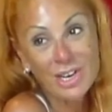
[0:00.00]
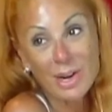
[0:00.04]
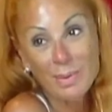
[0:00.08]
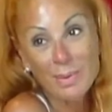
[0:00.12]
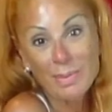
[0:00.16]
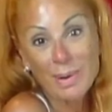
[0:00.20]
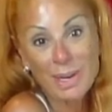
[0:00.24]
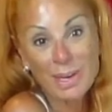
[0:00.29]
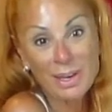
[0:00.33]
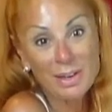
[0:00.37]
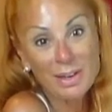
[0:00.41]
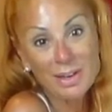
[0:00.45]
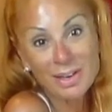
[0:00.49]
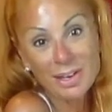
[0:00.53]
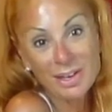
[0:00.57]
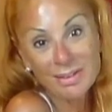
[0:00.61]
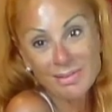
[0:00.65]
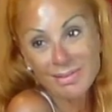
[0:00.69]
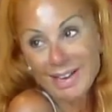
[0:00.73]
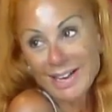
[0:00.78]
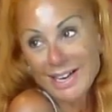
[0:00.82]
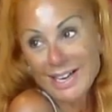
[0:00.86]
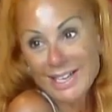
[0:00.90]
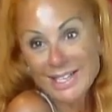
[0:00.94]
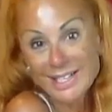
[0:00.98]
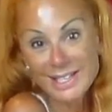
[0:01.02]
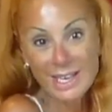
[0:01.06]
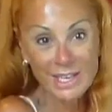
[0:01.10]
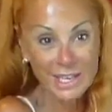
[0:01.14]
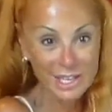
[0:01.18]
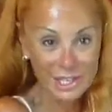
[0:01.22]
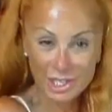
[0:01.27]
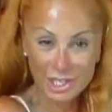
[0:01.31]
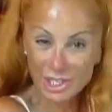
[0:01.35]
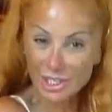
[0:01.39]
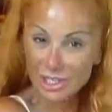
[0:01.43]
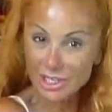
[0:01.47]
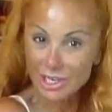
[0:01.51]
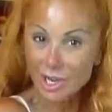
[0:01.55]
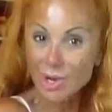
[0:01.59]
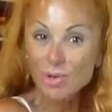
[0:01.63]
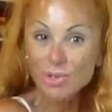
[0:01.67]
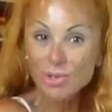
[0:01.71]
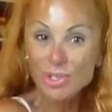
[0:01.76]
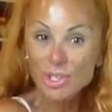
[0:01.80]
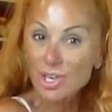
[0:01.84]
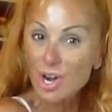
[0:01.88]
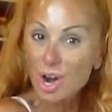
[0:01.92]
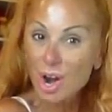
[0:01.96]
I mean, like I said, it's a slow
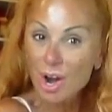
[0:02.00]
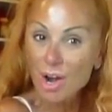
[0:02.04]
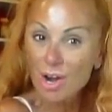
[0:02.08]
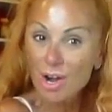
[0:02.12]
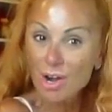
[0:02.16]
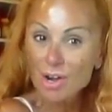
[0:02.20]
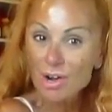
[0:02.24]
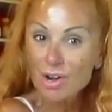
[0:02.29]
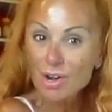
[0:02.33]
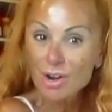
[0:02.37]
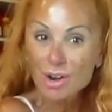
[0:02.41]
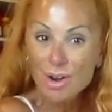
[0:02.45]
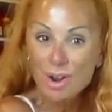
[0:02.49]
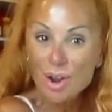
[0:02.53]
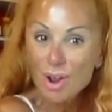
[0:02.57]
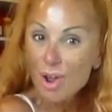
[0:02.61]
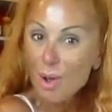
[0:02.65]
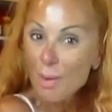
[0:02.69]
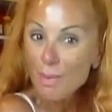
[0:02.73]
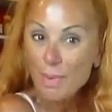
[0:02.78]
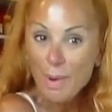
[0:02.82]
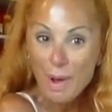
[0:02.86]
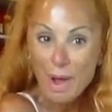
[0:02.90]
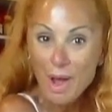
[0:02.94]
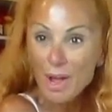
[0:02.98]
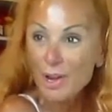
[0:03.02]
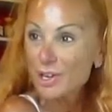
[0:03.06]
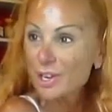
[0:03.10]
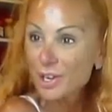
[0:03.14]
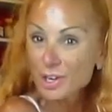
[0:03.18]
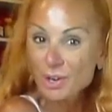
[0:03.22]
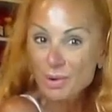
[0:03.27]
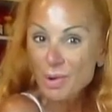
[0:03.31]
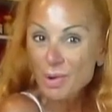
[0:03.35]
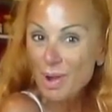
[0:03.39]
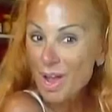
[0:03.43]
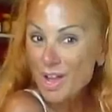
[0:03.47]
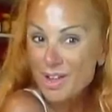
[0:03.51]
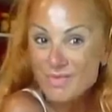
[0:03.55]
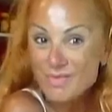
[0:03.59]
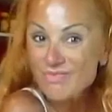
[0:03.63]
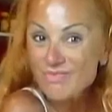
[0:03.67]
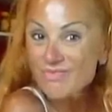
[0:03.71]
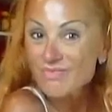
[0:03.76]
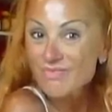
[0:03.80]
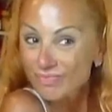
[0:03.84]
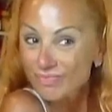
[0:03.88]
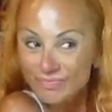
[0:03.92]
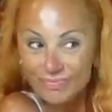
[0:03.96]
start, but you know what?
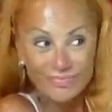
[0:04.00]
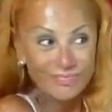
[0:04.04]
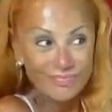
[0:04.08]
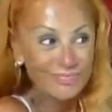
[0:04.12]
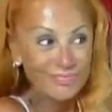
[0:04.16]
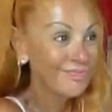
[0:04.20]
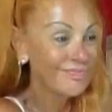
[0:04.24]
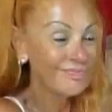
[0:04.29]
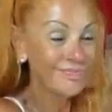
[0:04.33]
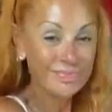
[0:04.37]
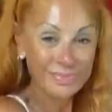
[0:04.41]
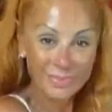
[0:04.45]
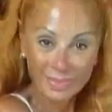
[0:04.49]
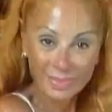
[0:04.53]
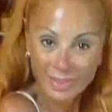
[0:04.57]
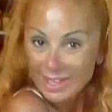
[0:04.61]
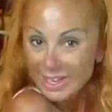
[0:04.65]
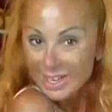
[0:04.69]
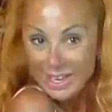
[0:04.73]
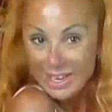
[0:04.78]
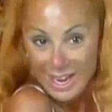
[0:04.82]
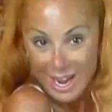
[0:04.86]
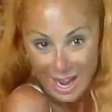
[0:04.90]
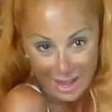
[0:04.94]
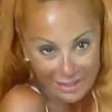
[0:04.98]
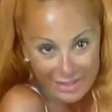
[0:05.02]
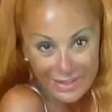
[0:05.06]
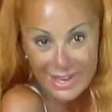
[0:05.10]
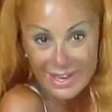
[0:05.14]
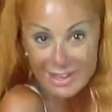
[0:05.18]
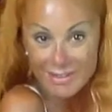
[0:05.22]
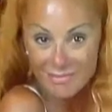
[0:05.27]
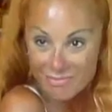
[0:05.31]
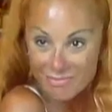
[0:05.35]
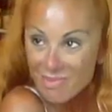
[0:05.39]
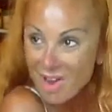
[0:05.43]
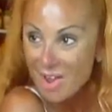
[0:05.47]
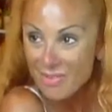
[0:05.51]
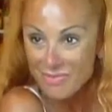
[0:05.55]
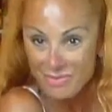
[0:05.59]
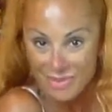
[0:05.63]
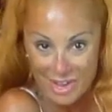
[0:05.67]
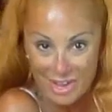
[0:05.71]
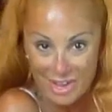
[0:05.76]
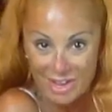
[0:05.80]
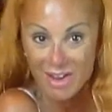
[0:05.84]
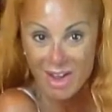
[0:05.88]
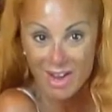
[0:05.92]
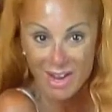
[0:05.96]
I think I
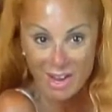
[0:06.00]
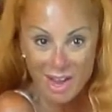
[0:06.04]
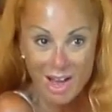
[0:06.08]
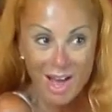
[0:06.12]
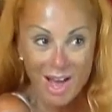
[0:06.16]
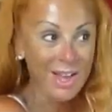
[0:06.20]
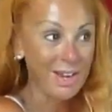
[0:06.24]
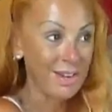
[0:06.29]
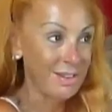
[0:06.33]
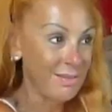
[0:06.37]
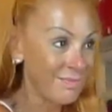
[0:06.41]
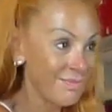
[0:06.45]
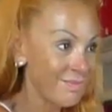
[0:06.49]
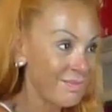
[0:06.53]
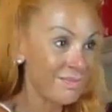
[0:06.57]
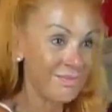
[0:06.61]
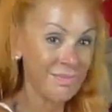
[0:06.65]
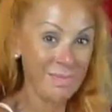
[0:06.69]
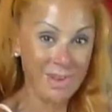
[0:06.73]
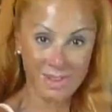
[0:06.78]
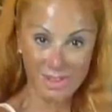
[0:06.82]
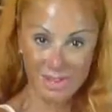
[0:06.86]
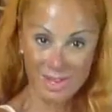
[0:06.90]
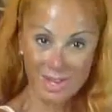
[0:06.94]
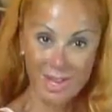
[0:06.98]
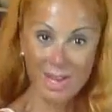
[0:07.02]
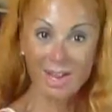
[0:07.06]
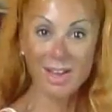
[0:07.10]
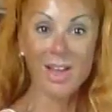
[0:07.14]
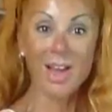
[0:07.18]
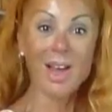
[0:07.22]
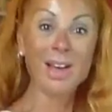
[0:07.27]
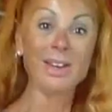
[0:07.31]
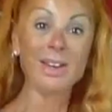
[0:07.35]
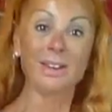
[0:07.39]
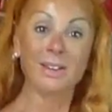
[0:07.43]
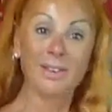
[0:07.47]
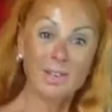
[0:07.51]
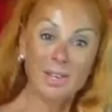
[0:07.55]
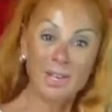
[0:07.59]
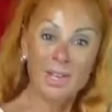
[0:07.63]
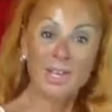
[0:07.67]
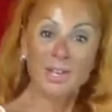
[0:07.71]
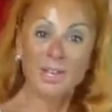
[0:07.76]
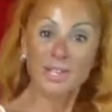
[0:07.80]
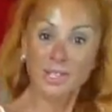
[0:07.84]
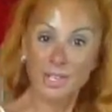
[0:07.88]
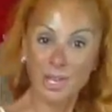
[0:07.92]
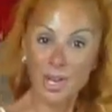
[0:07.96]
got it. I think I got it.
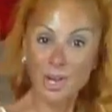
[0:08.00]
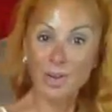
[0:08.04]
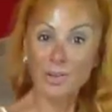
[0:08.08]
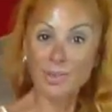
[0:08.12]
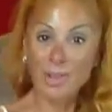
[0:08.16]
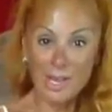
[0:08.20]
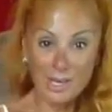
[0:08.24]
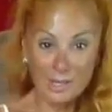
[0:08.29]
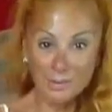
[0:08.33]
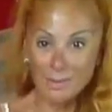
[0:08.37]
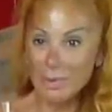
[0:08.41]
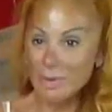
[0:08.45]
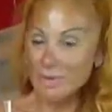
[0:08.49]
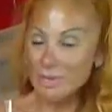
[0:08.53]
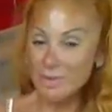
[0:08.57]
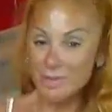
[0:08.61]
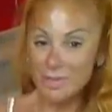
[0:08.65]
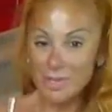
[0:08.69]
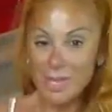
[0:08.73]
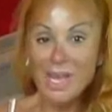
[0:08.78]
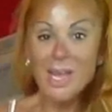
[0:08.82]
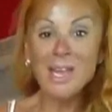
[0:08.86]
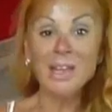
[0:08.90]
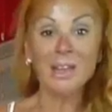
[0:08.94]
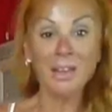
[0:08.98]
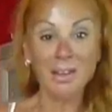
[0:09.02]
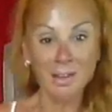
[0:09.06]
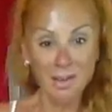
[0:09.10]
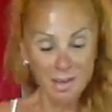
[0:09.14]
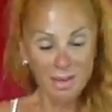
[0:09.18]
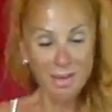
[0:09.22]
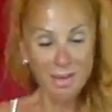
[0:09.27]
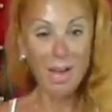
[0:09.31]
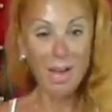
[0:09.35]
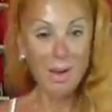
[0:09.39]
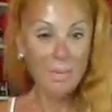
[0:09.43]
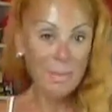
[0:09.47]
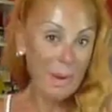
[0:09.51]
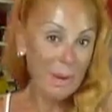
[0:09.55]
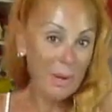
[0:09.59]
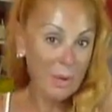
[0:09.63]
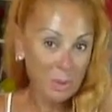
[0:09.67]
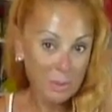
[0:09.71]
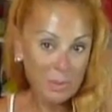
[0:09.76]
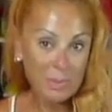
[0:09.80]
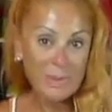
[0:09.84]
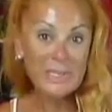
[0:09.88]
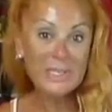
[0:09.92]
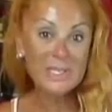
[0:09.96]
So that's my new thing, my
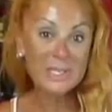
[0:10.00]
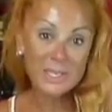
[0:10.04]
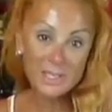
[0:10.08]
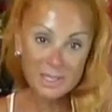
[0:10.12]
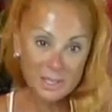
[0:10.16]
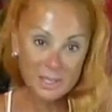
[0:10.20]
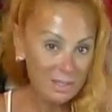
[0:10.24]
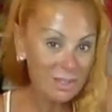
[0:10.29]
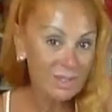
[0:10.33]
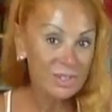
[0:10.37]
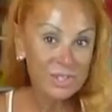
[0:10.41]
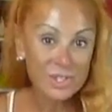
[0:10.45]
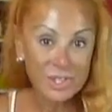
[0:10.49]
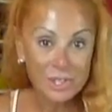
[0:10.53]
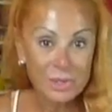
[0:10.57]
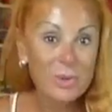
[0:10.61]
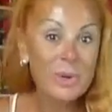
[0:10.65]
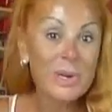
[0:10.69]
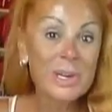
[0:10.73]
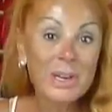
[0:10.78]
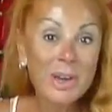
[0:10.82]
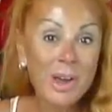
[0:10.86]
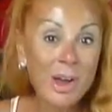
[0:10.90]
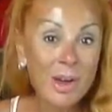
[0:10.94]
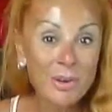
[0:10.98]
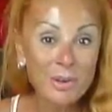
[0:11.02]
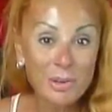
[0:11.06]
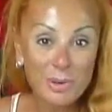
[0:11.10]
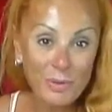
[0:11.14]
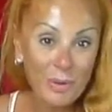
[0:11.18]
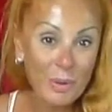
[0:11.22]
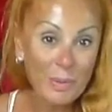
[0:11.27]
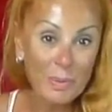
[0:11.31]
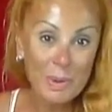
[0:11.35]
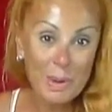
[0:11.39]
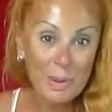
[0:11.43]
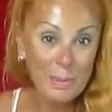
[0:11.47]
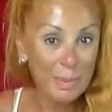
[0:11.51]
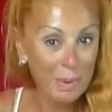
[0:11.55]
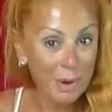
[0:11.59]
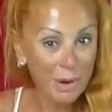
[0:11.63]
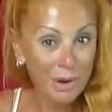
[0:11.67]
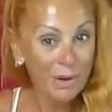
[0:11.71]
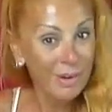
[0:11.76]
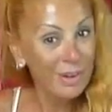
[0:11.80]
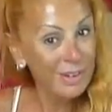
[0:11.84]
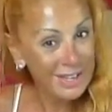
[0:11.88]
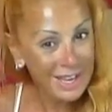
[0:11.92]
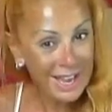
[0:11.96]
own business, doing laundry for people.
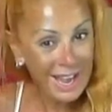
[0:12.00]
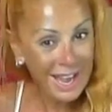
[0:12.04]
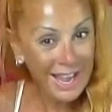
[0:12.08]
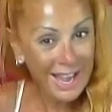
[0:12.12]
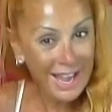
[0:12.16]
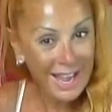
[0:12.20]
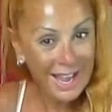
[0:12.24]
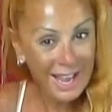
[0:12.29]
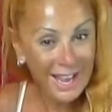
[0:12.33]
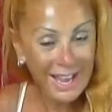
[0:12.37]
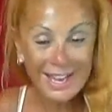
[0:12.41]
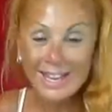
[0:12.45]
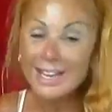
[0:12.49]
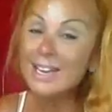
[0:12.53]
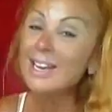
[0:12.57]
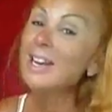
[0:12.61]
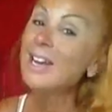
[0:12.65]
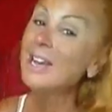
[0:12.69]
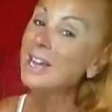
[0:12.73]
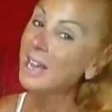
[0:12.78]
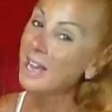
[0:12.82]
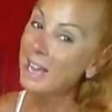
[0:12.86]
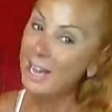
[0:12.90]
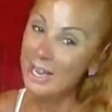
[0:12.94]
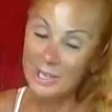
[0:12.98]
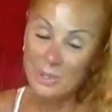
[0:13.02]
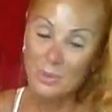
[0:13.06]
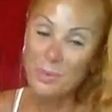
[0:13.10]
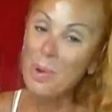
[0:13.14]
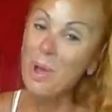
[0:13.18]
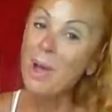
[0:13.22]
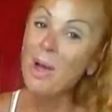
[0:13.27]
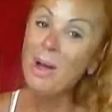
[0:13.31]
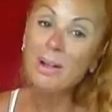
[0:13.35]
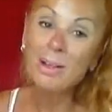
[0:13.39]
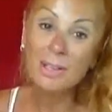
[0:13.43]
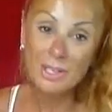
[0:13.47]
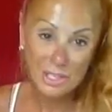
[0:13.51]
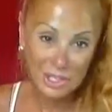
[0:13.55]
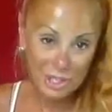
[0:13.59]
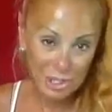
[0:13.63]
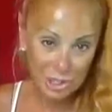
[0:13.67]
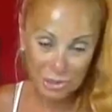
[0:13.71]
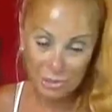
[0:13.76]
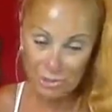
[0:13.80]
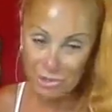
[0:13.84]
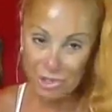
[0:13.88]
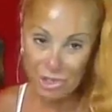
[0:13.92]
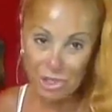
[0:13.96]
Yay! As well as
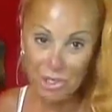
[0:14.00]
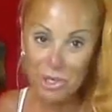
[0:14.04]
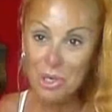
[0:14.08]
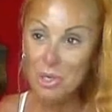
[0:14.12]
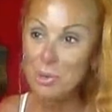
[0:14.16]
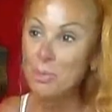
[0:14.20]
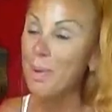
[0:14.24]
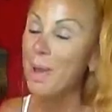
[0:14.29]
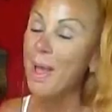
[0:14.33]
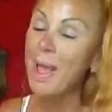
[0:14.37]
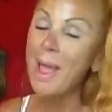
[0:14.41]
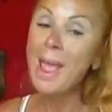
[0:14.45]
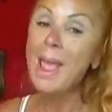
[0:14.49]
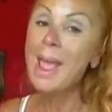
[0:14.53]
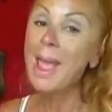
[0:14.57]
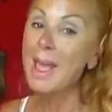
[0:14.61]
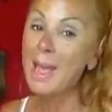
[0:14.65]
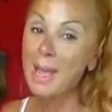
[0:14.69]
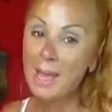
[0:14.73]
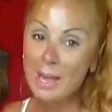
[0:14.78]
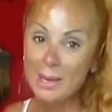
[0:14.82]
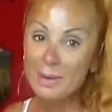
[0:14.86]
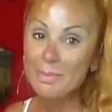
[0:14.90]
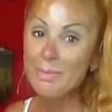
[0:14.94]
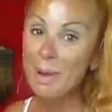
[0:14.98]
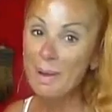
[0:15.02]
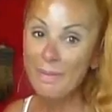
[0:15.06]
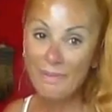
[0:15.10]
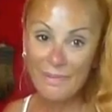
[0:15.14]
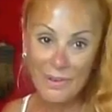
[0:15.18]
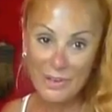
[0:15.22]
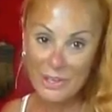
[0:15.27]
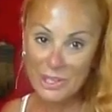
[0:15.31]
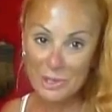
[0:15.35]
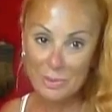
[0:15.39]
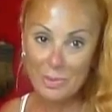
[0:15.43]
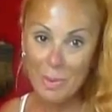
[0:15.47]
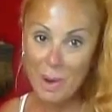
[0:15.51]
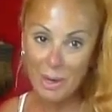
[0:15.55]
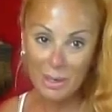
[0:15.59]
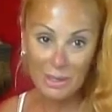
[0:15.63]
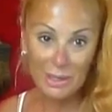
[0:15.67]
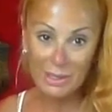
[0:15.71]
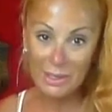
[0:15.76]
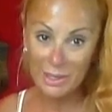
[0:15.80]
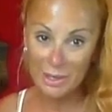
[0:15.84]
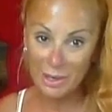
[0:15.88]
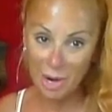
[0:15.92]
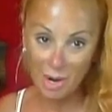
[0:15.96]
YouTube and my fetish
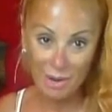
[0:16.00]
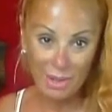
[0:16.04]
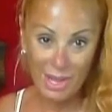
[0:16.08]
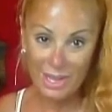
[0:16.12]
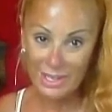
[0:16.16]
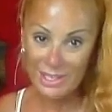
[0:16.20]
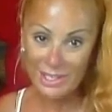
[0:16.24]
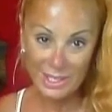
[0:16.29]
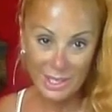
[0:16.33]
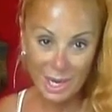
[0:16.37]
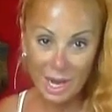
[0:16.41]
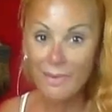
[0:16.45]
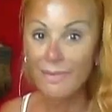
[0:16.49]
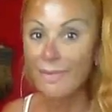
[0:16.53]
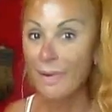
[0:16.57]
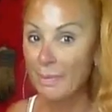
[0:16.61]
modeling and all that stuff.